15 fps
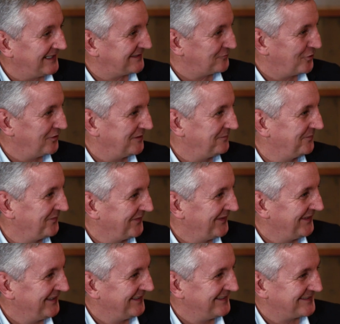it's wrong.
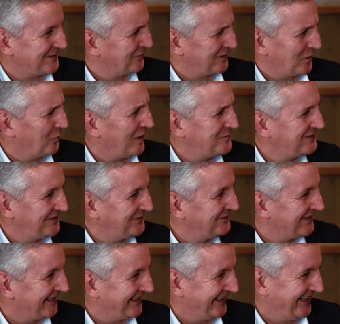So why would you do